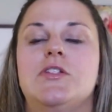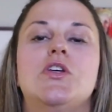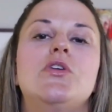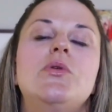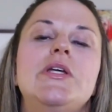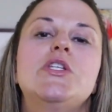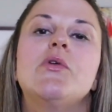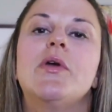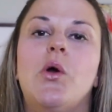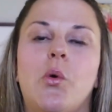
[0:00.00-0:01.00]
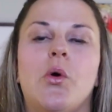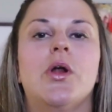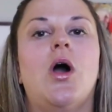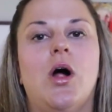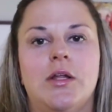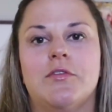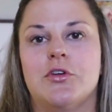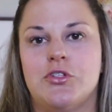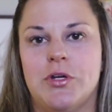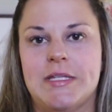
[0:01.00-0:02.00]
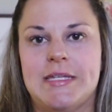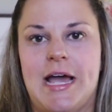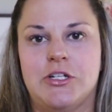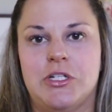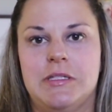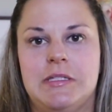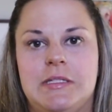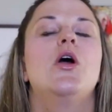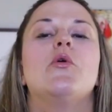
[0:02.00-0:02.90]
So you need to record all of your transactions.